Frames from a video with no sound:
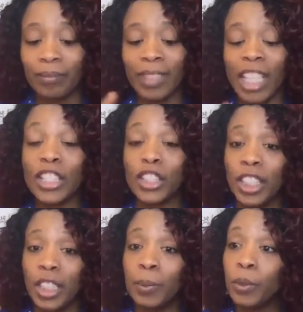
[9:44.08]
it's going
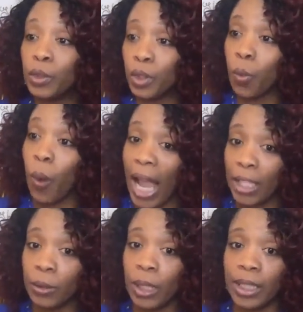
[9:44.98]
to help you to know
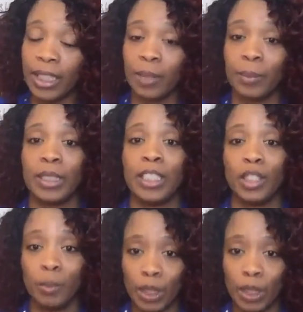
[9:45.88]
why you didn't get the position,